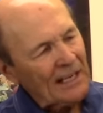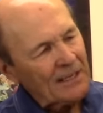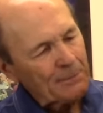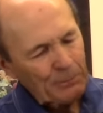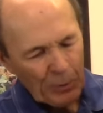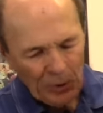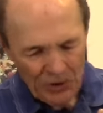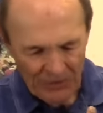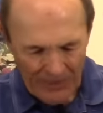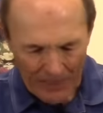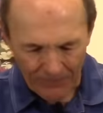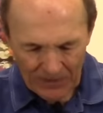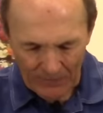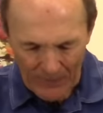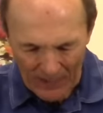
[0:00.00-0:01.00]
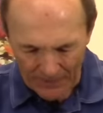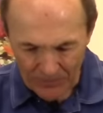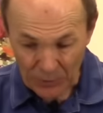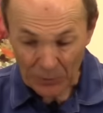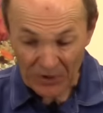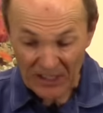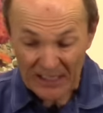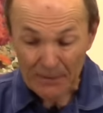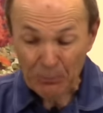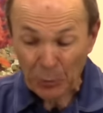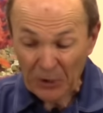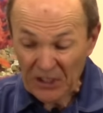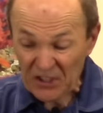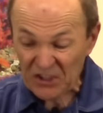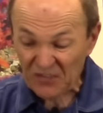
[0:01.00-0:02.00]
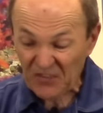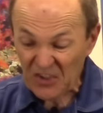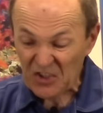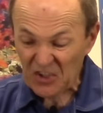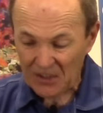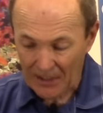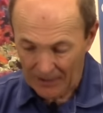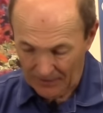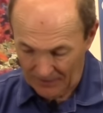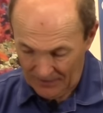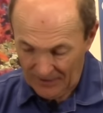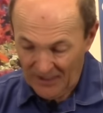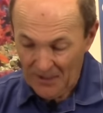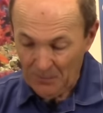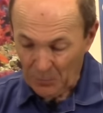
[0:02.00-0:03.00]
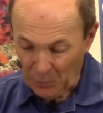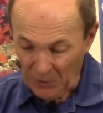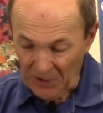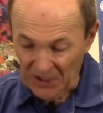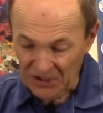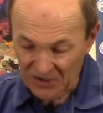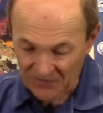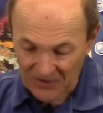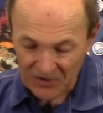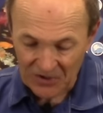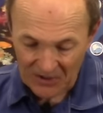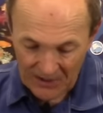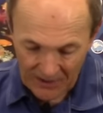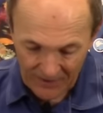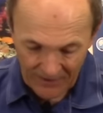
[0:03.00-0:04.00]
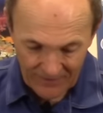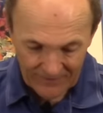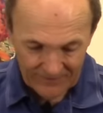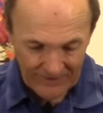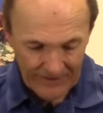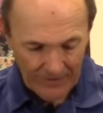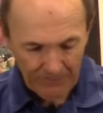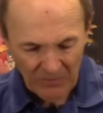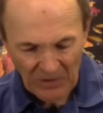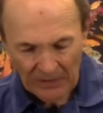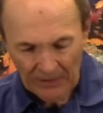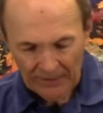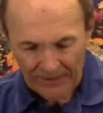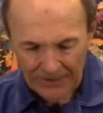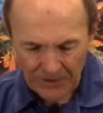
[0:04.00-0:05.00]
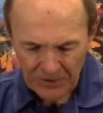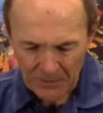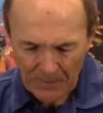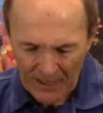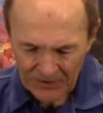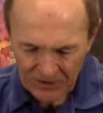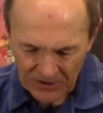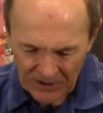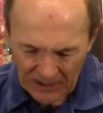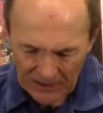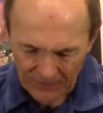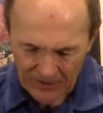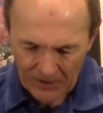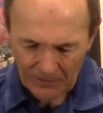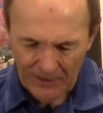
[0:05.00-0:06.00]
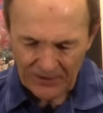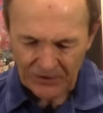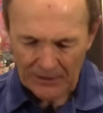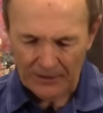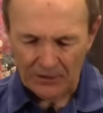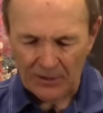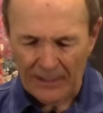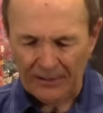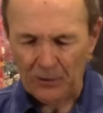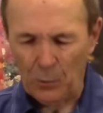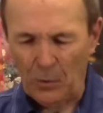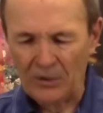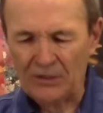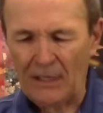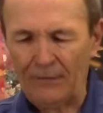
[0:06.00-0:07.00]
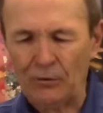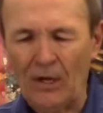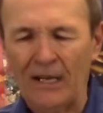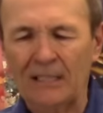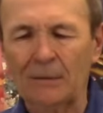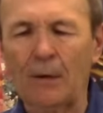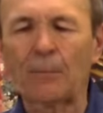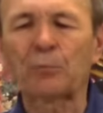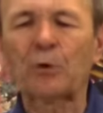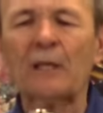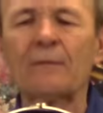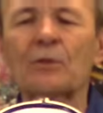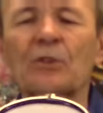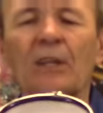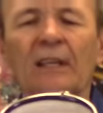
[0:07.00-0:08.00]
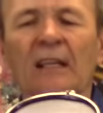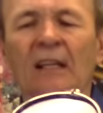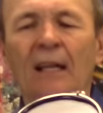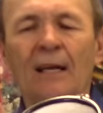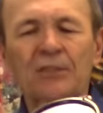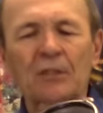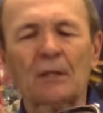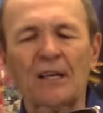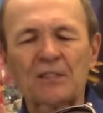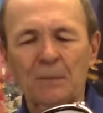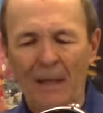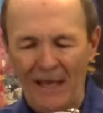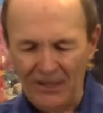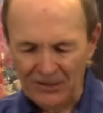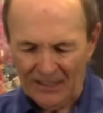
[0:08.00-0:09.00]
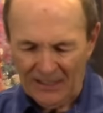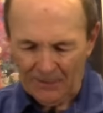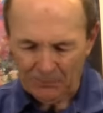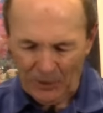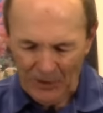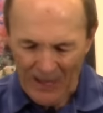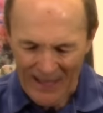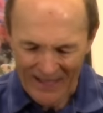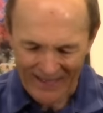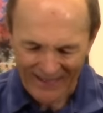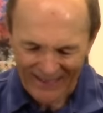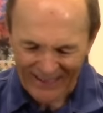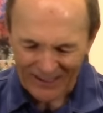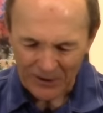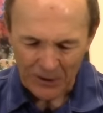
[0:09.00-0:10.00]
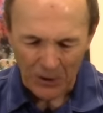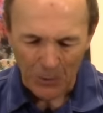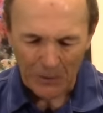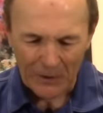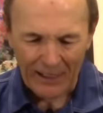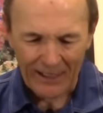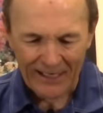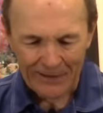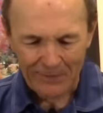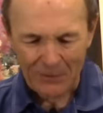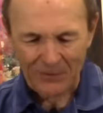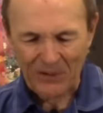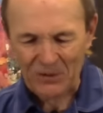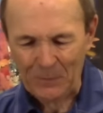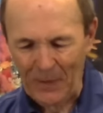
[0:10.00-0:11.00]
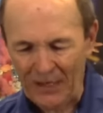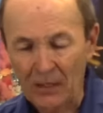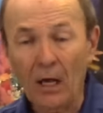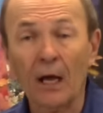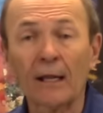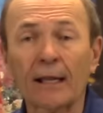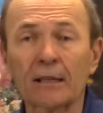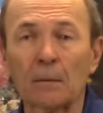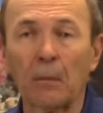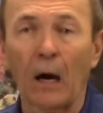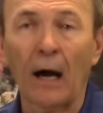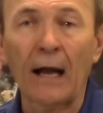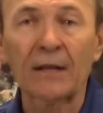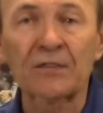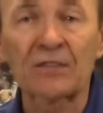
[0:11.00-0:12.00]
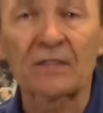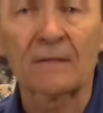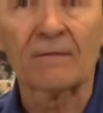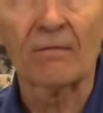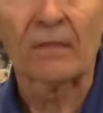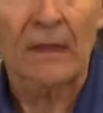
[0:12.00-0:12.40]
It had a purge valve on the bottom, so it's getting pretty sophisticated. Pretty sophisticated, yep. Here's a mask that's kind of interesting. It's like the ones I've talked about previously. It's a nice mask, but you know what I like about this mask? I like the box.